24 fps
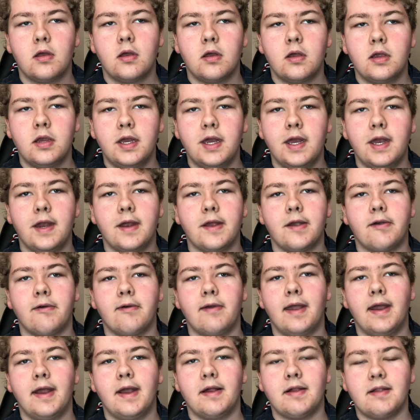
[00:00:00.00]
You need to
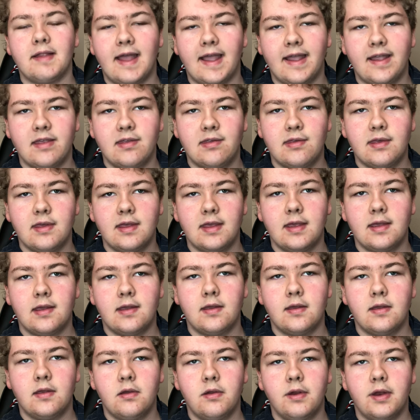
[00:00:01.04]
create a legacy.
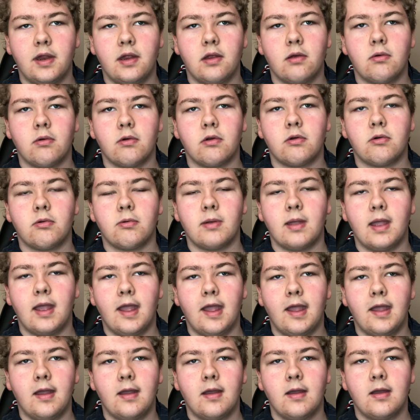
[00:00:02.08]
You need to
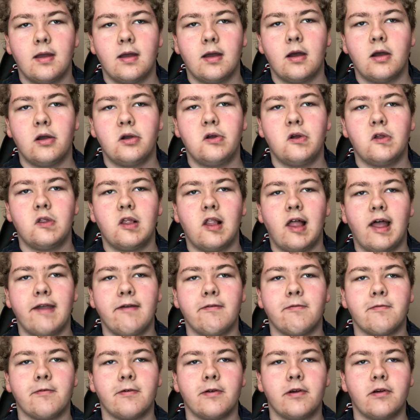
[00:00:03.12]
create a good life
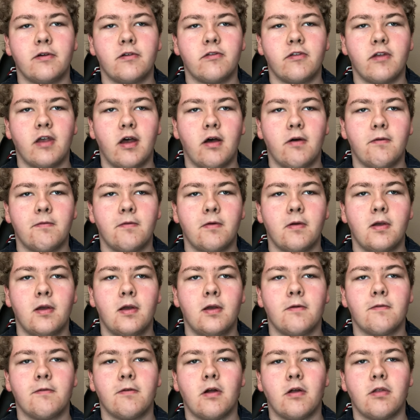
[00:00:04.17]
for yourself,
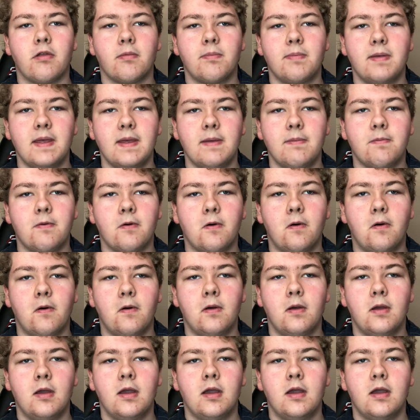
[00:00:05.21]
for other people.